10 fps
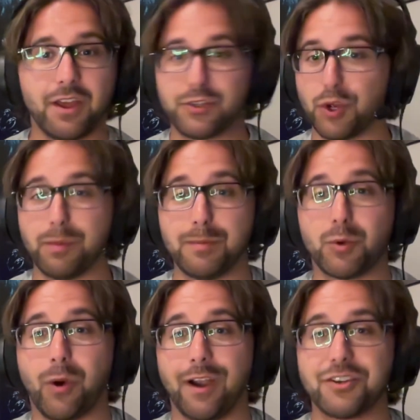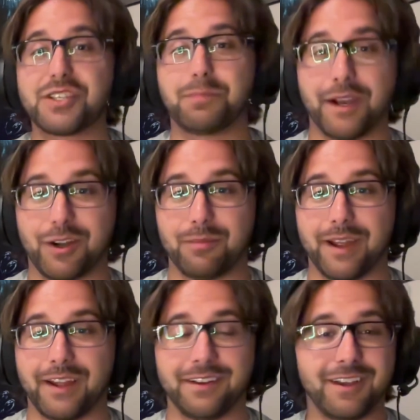Tobey Maguire's
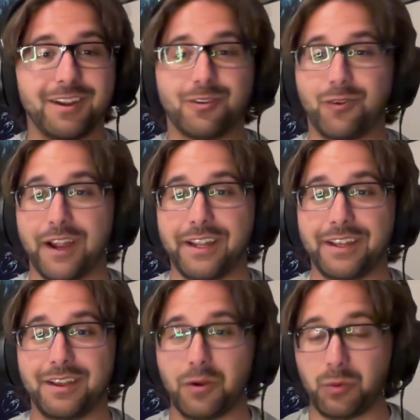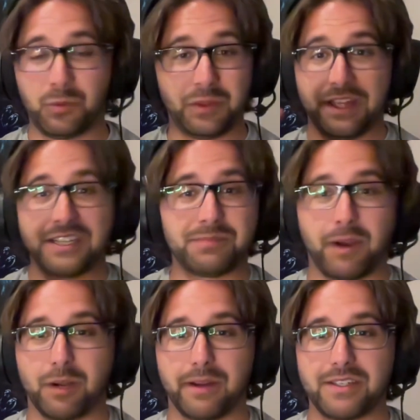Spider-Man, right? In
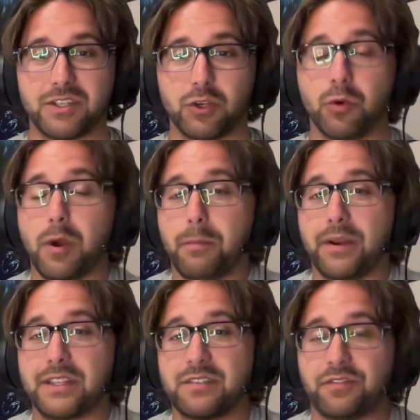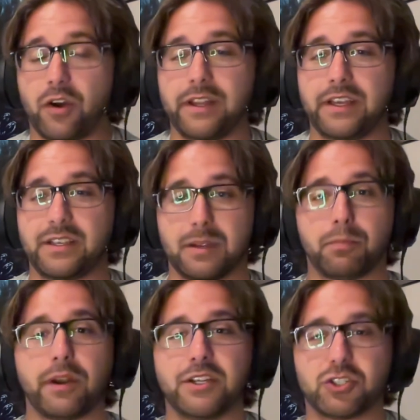Spider-Man 2, but it's funny because I'm
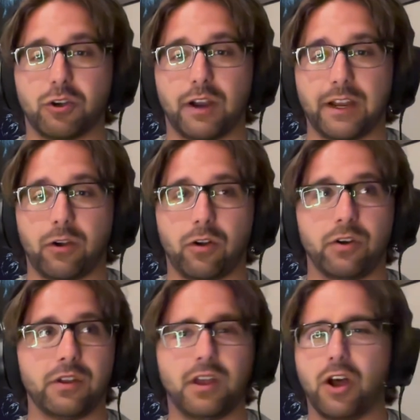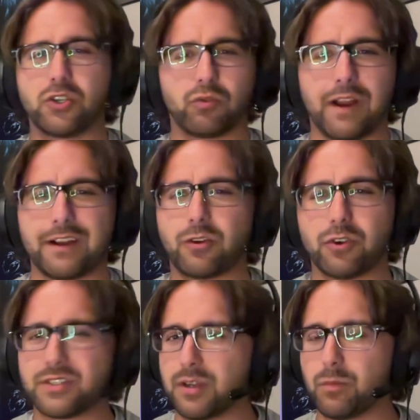pretty sure I heard a director or
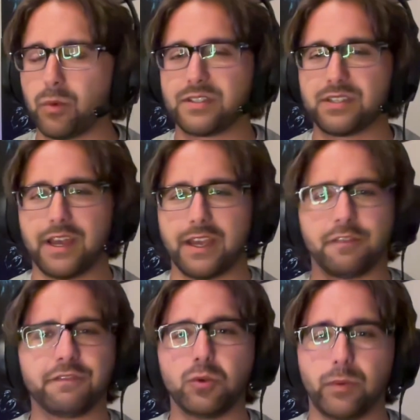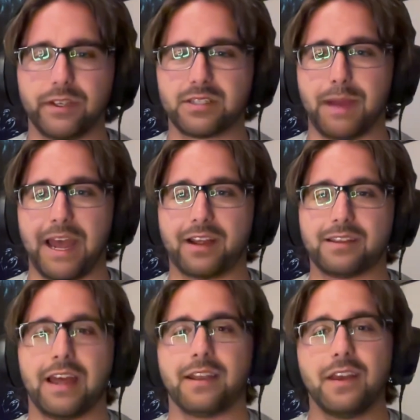someone say a few weeks back that